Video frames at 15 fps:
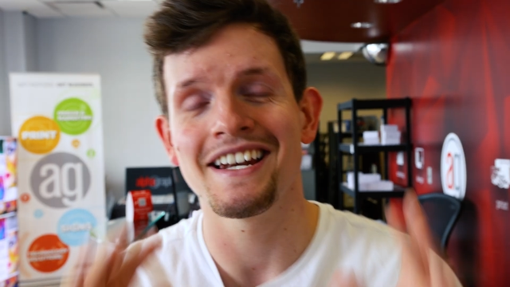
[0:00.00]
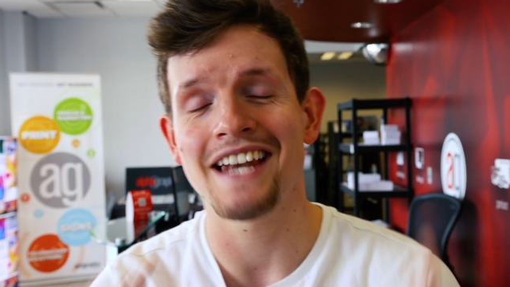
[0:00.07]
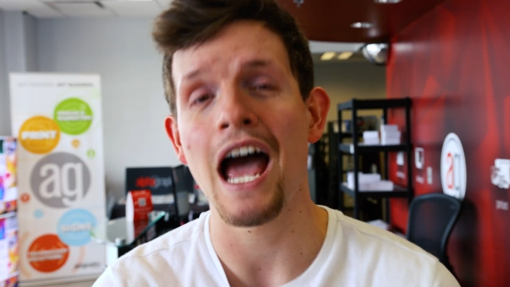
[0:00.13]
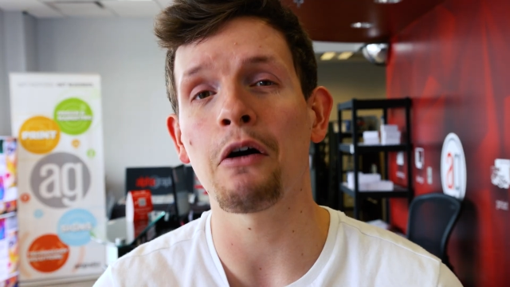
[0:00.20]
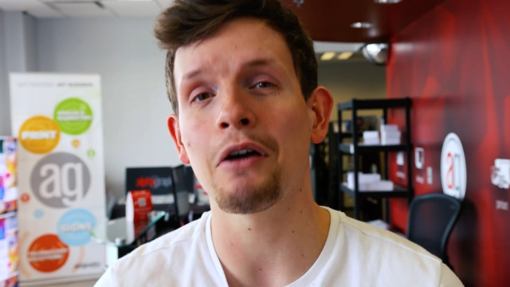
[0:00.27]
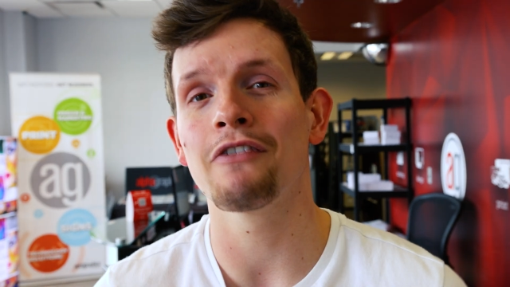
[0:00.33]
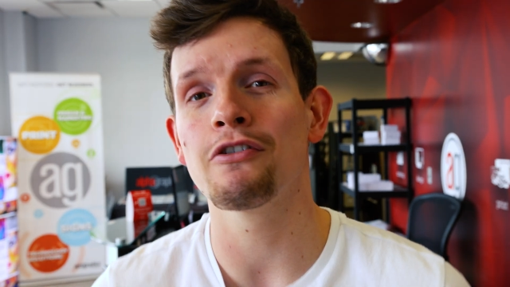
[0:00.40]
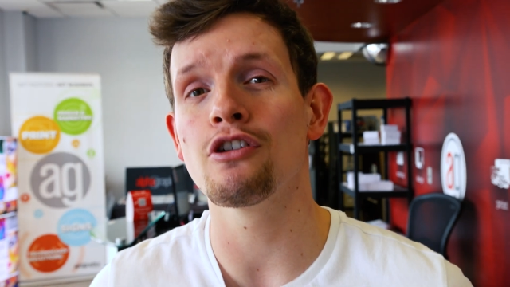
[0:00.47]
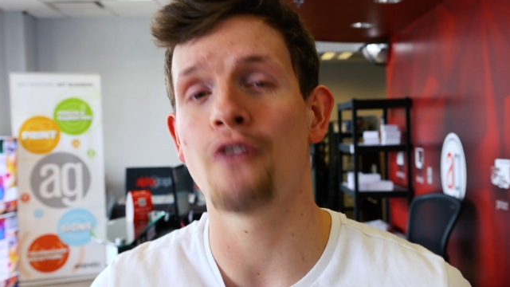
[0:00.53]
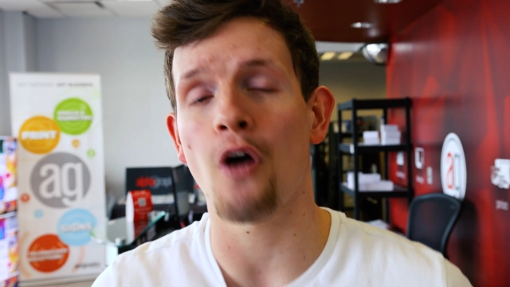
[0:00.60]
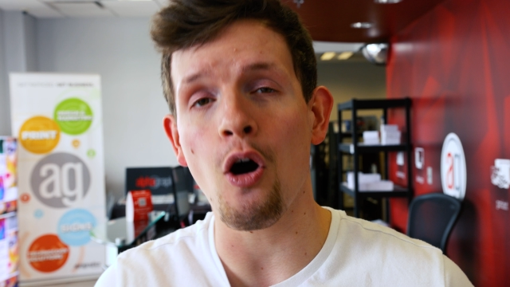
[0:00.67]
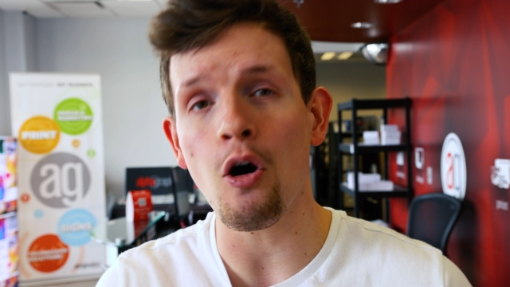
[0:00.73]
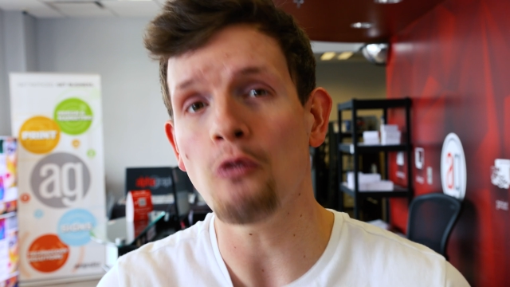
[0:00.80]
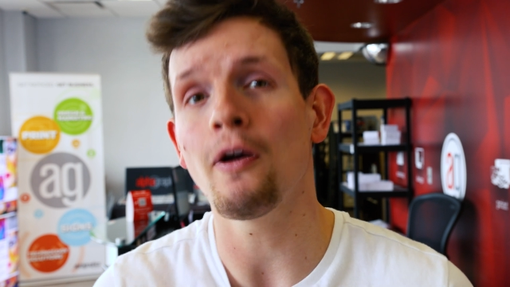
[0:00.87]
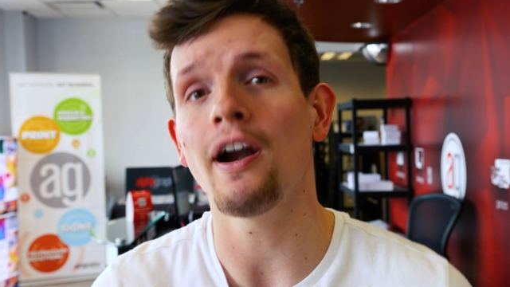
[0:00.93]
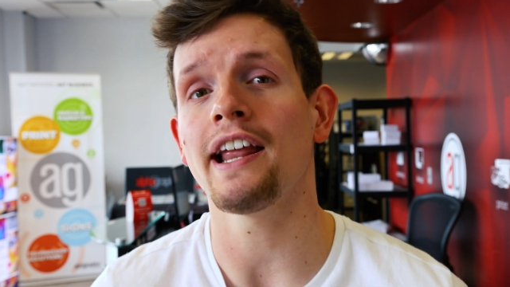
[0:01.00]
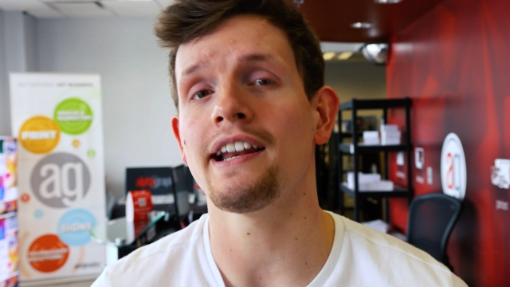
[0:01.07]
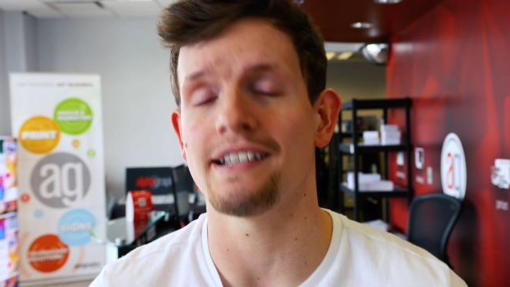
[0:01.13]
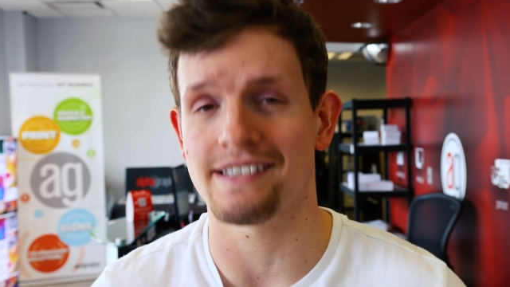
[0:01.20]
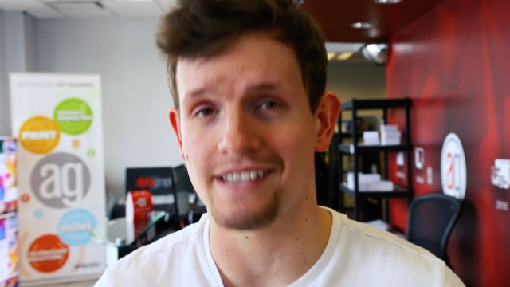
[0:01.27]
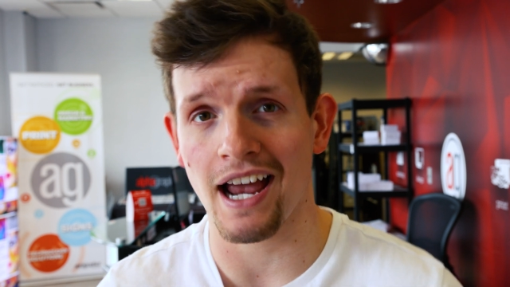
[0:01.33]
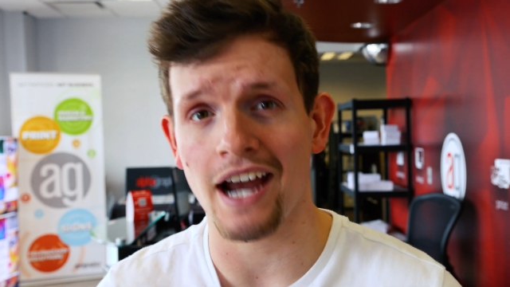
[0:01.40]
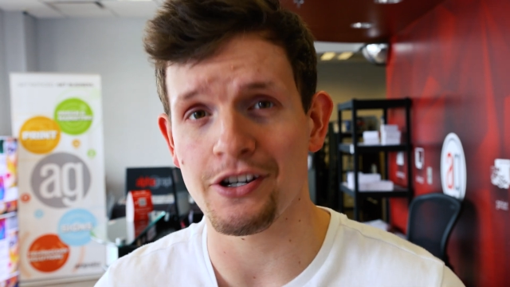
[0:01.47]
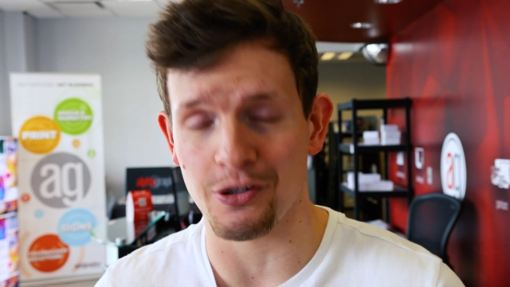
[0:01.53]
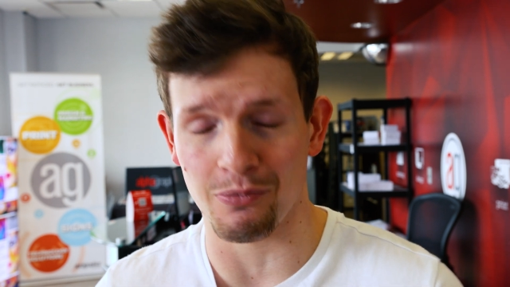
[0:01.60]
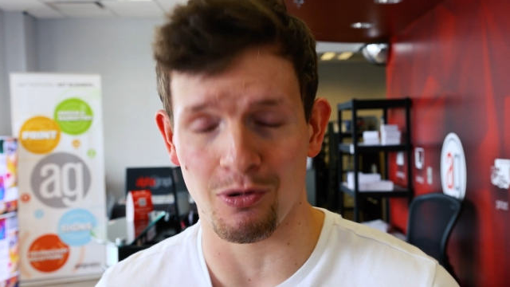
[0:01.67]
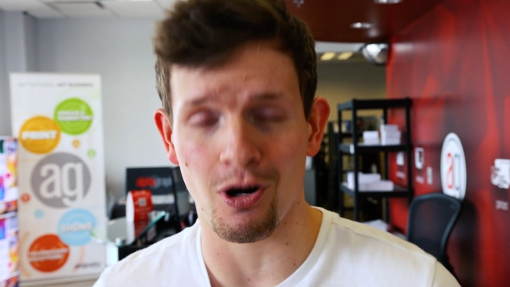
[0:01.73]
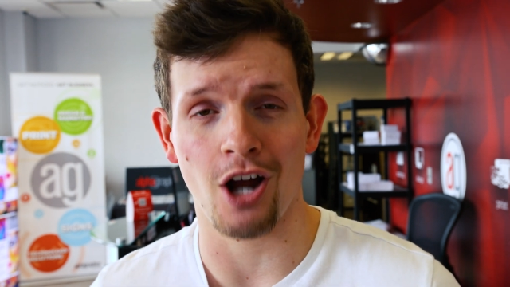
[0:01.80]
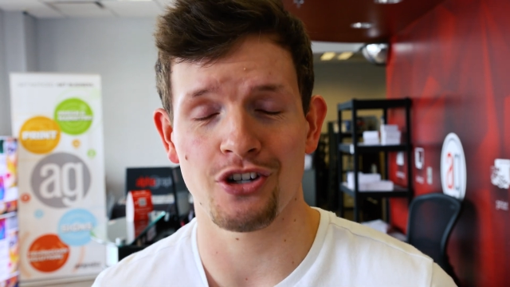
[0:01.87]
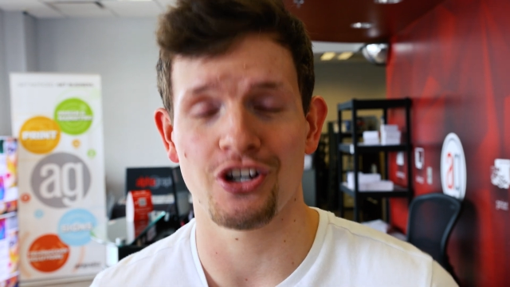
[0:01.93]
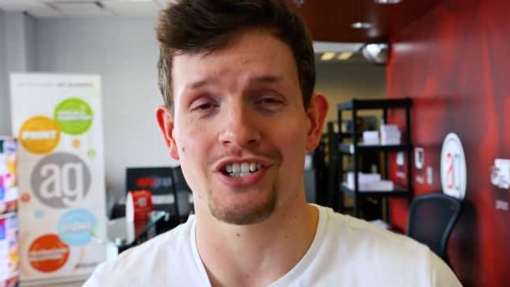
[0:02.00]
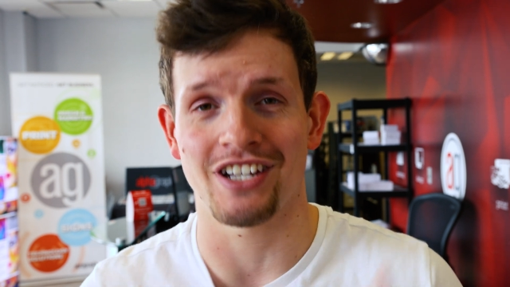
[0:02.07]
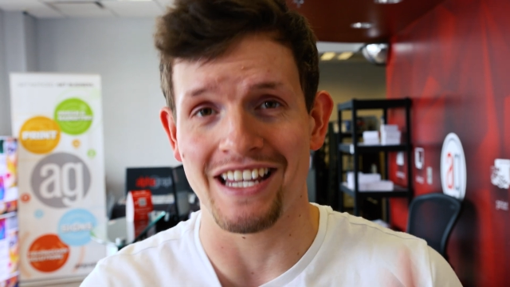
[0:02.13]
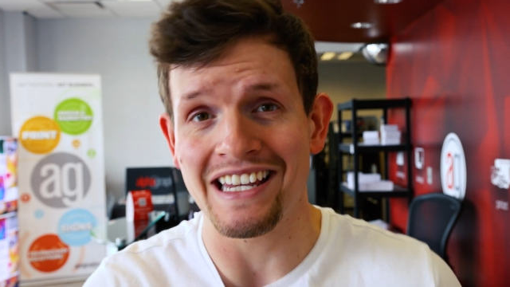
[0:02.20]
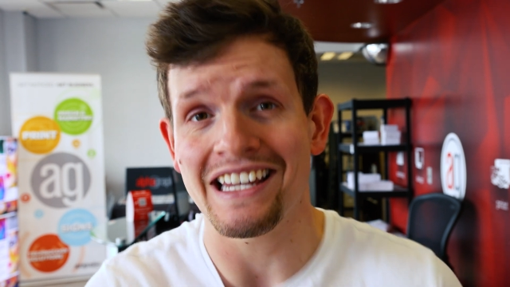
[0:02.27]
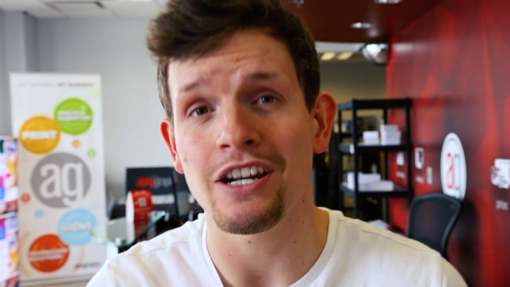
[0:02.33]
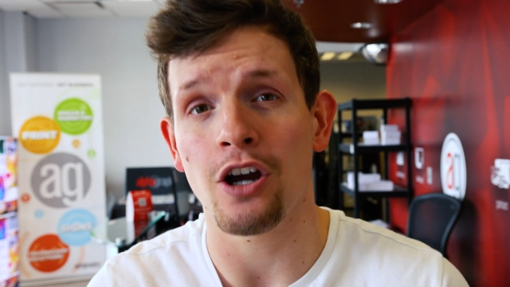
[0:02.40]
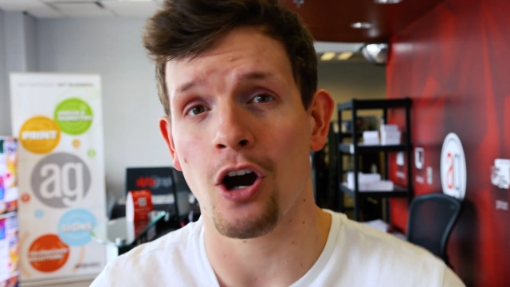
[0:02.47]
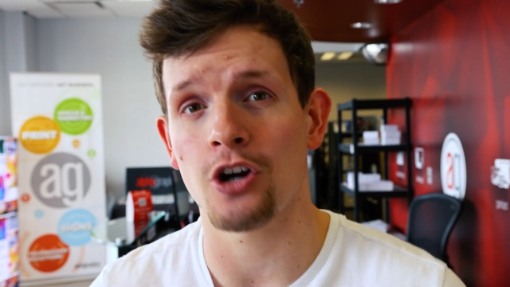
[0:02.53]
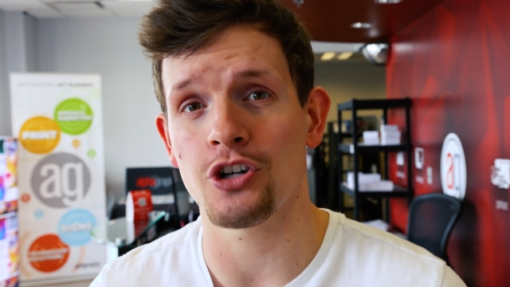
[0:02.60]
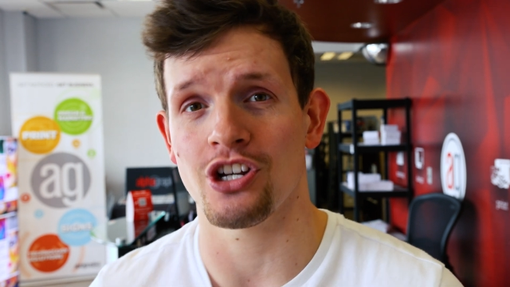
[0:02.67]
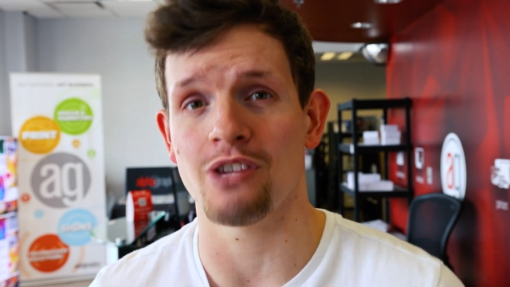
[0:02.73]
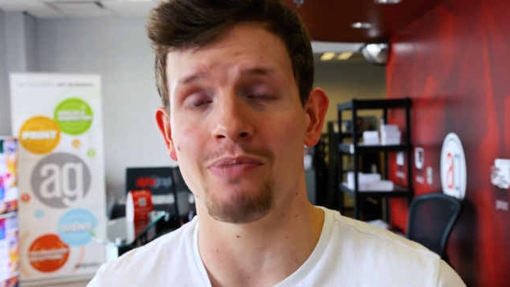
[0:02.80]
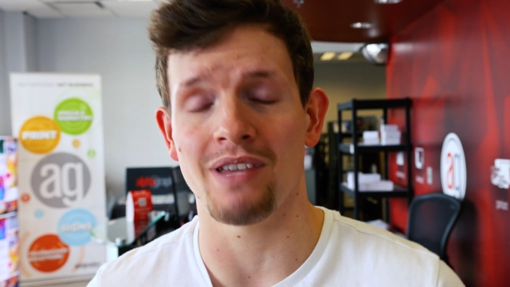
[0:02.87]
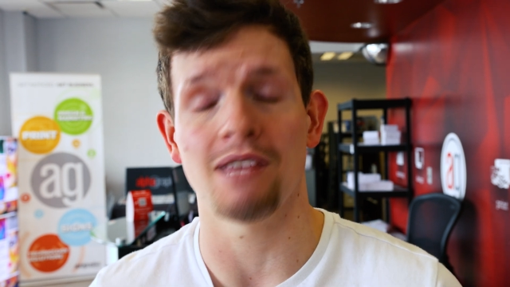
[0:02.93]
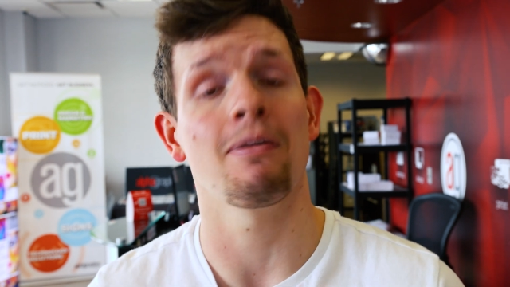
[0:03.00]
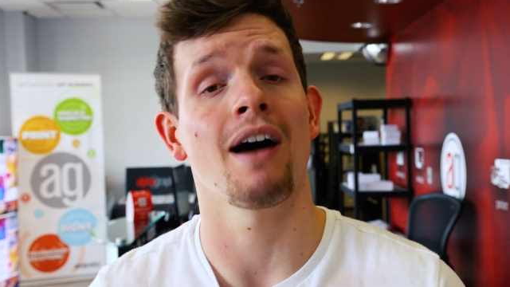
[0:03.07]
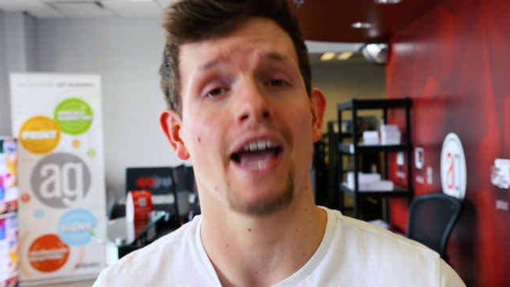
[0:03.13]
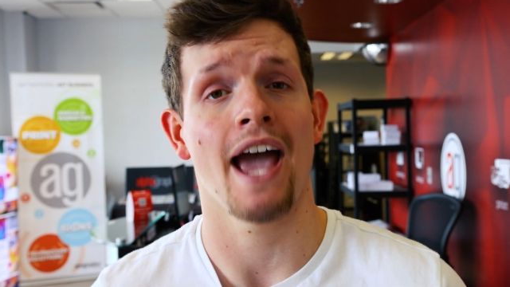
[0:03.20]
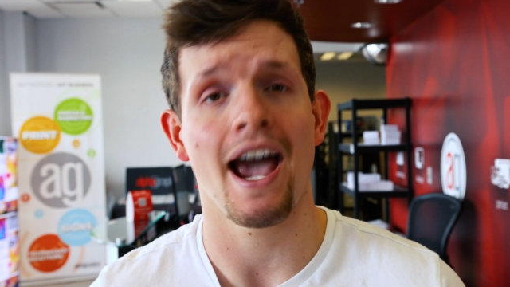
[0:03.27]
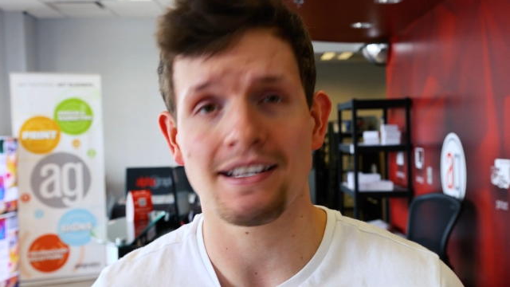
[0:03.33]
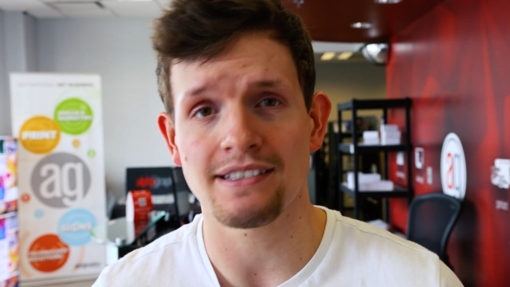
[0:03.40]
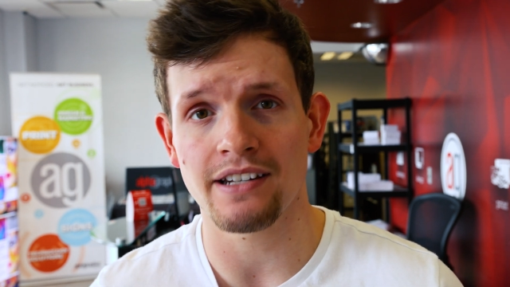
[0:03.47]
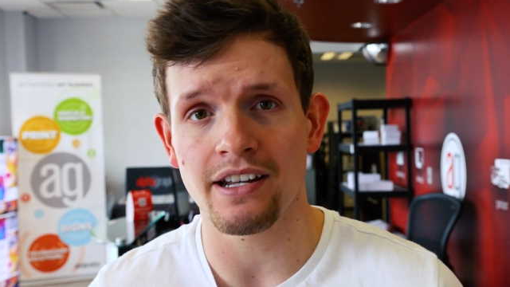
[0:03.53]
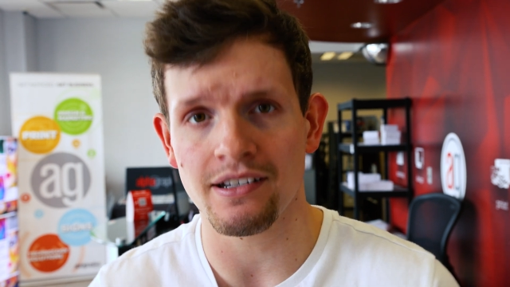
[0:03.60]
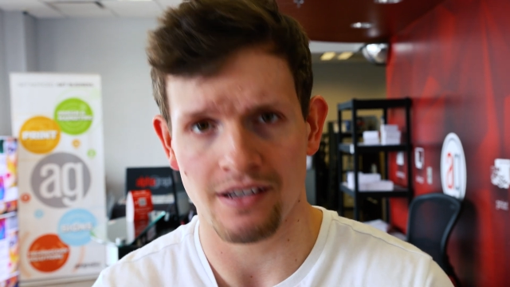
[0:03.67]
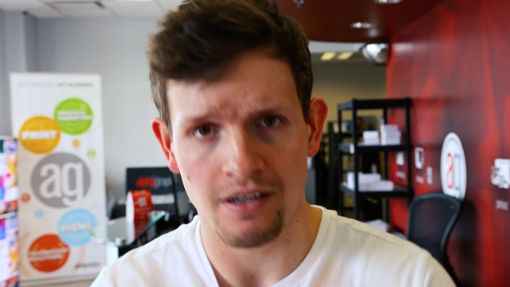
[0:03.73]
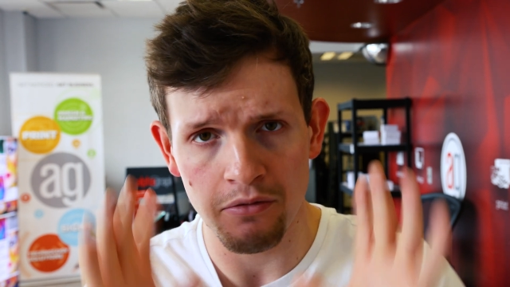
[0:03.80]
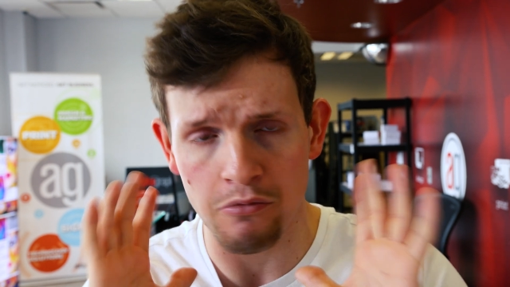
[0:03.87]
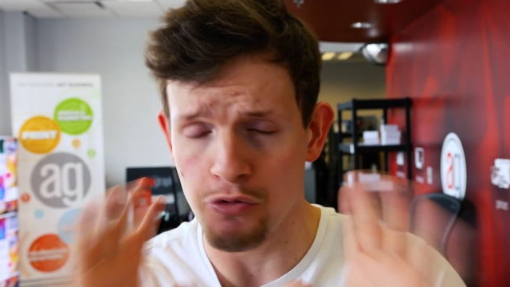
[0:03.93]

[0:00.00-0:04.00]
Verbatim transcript: Now, if you've already designed your project in R G B by accident,